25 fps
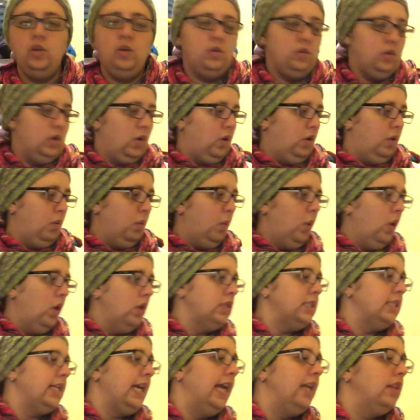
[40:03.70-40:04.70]
you know, the whole
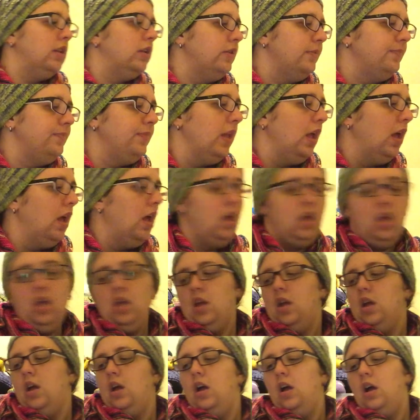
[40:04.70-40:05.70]
wall scandal.
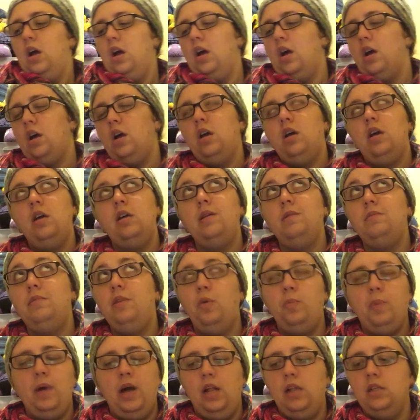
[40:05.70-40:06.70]
Ugh,
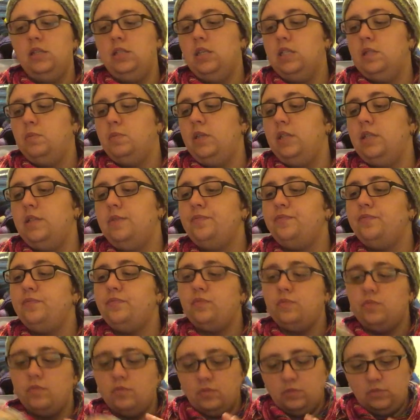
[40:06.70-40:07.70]
no politics, please.
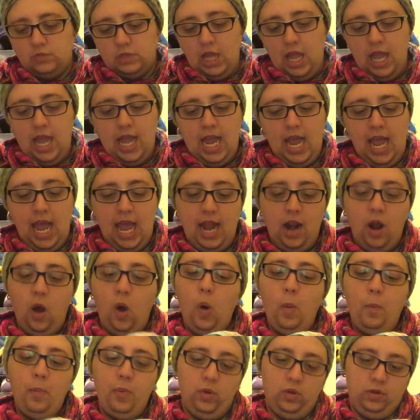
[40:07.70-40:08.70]
And
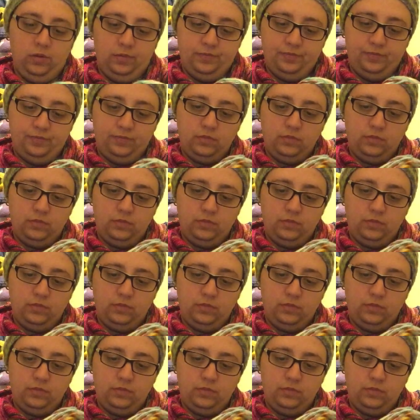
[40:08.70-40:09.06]
Opal.